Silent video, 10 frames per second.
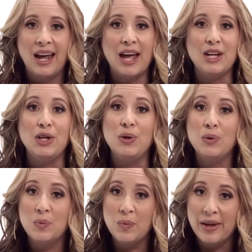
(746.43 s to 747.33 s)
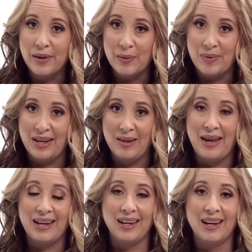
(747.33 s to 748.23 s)
and you will be
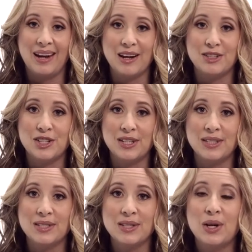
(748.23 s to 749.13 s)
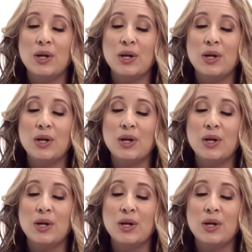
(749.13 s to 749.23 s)
making connections.